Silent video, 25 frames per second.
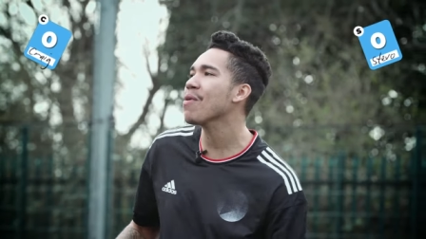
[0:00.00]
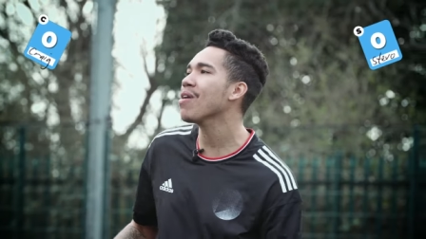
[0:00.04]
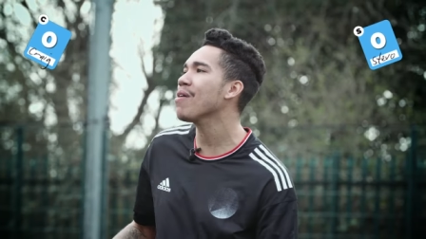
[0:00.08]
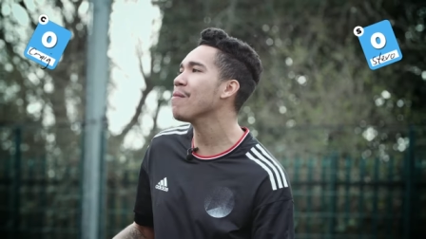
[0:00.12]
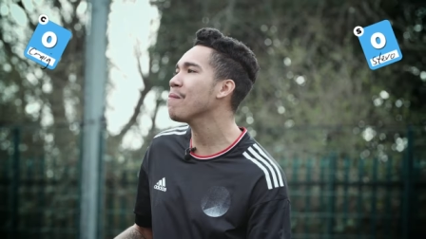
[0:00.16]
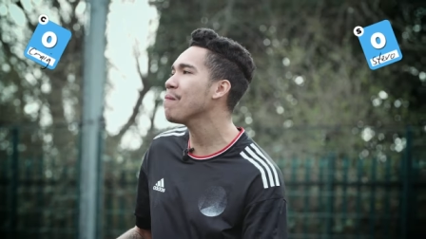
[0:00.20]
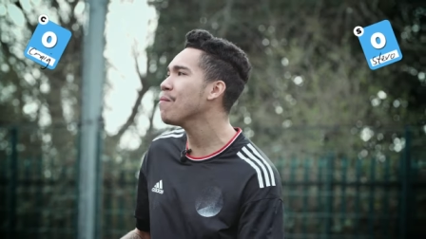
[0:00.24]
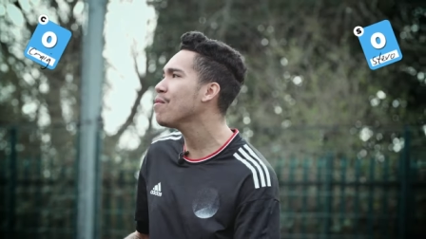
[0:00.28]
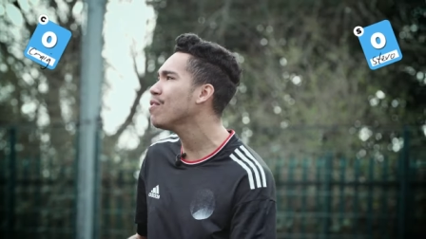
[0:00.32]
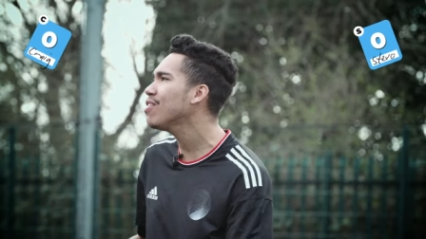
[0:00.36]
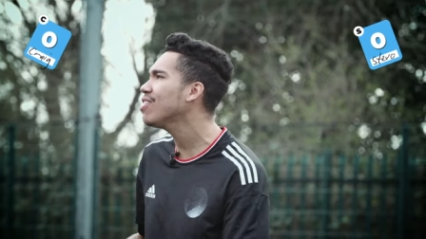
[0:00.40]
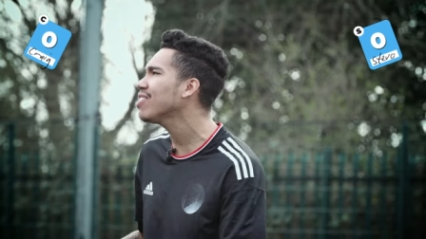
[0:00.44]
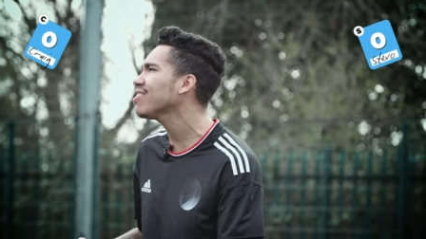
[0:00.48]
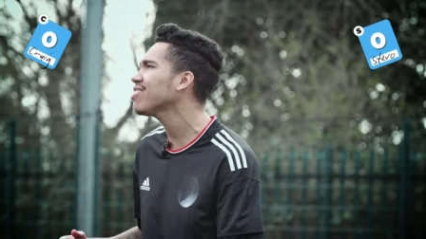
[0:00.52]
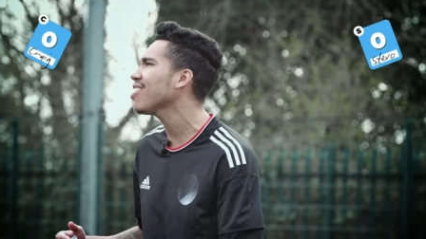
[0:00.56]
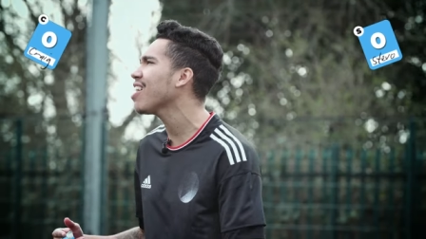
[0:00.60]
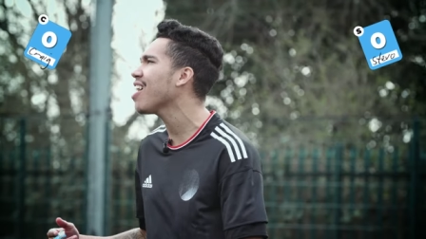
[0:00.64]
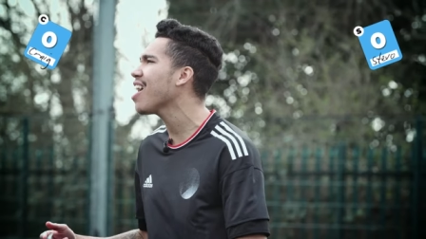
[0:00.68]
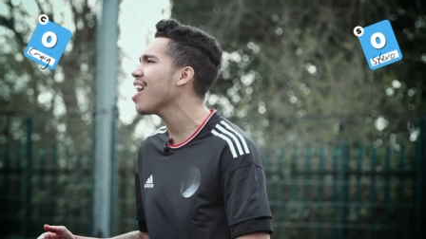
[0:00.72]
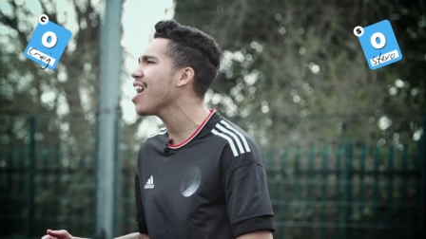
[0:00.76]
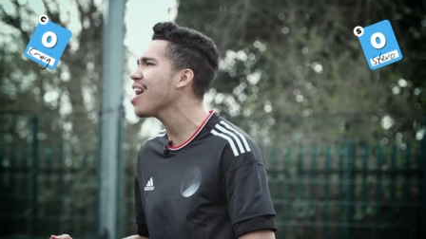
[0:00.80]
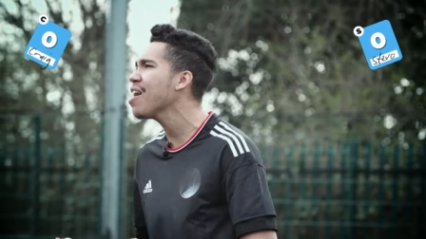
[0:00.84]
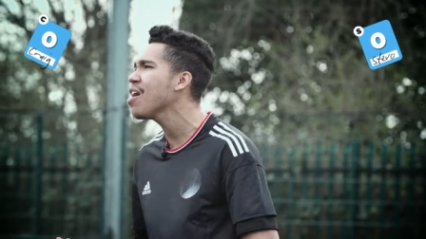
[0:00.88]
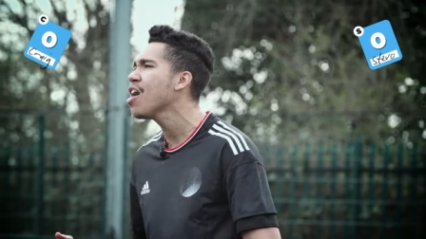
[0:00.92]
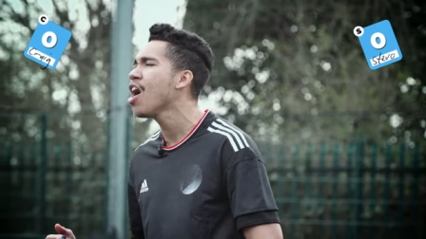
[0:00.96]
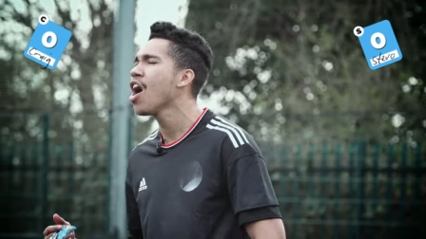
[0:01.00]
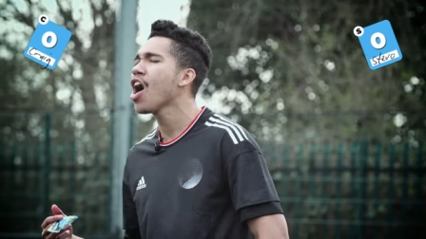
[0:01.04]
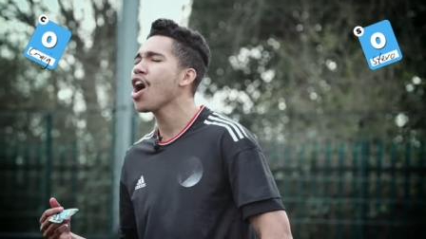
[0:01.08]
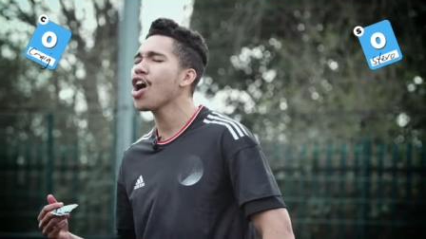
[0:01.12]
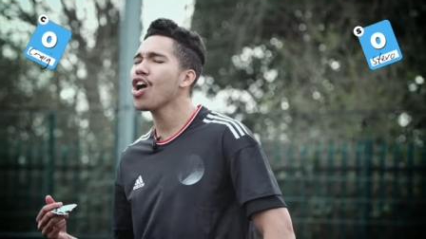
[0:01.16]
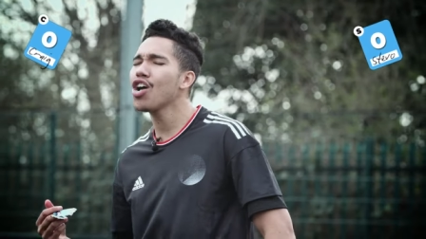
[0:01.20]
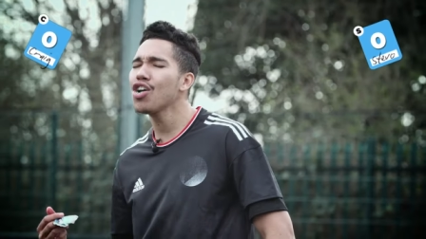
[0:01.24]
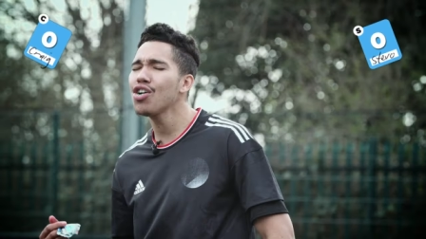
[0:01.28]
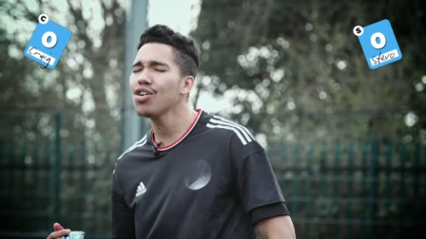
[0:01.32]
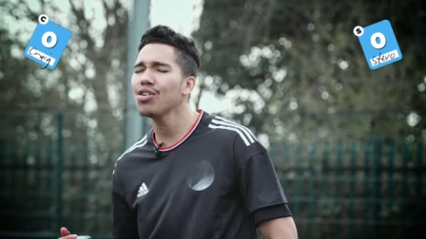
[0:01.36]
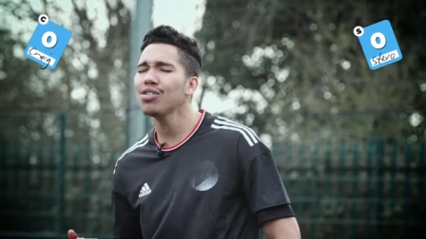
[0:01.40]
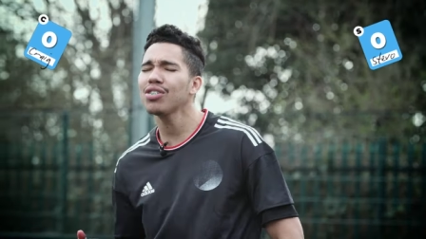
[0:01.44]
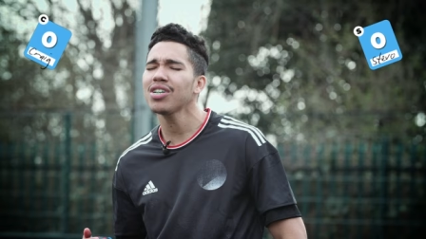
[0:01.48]
one more time.
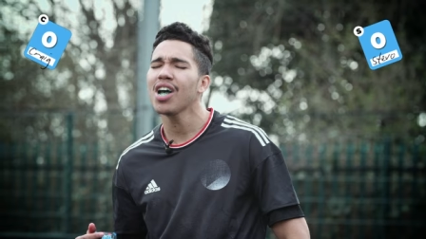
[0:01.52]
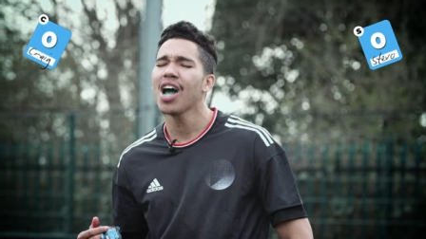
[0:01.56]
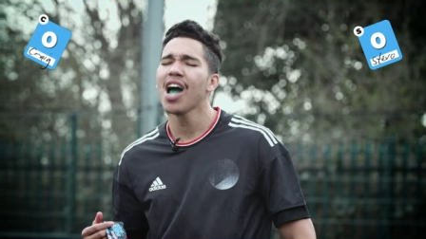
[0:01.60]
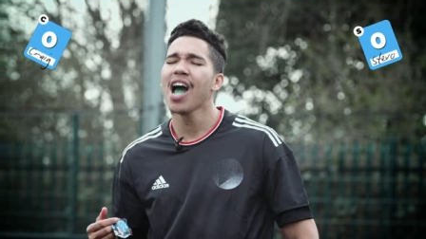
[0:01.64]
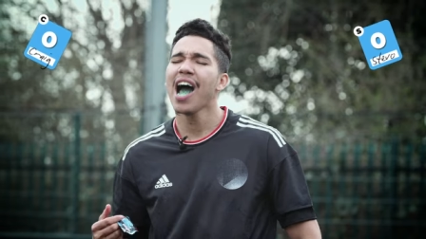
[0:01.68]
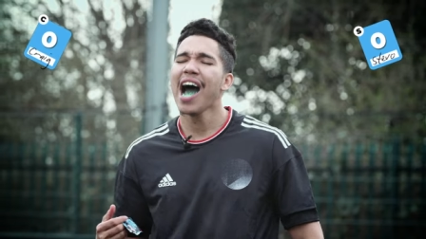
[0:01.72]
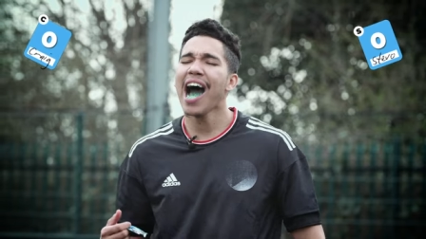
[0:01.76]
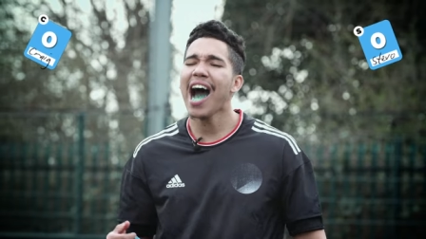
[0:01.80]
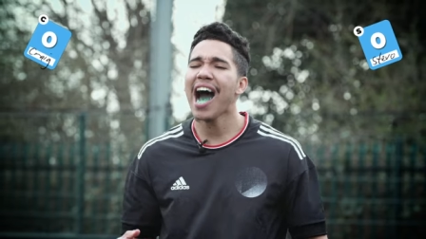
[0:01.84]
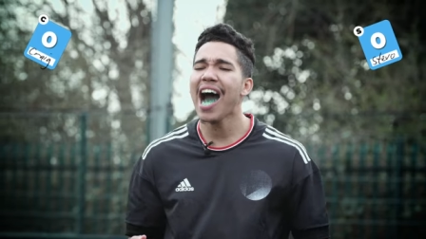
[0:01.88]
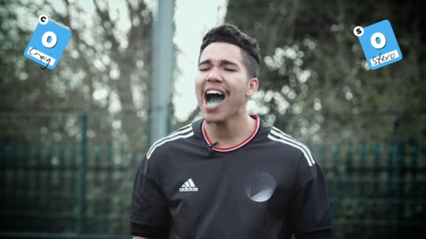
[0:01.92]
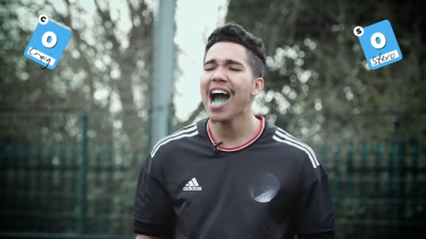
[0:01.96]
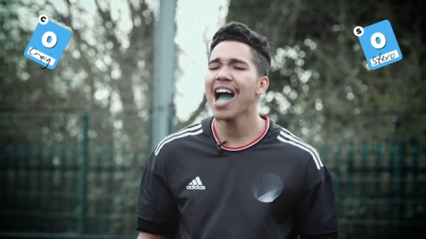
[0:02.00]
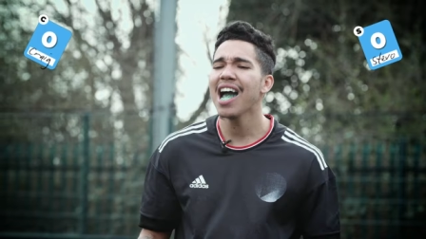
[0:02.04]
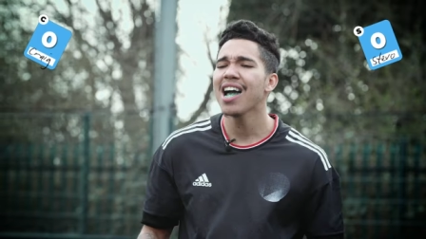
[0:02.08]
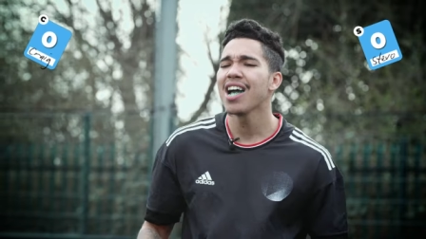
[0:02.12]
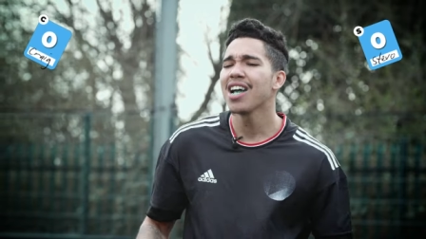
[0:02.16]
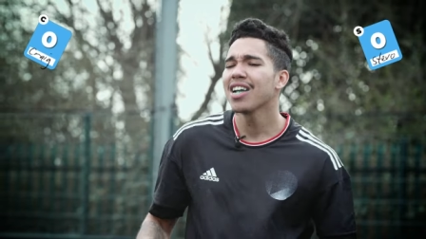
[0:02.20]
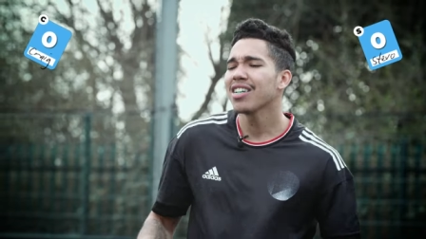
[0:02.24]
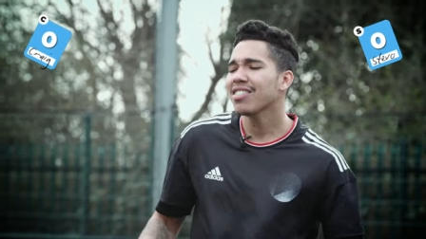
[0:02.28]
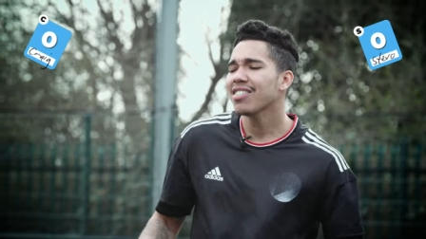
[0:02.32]
Ooh, I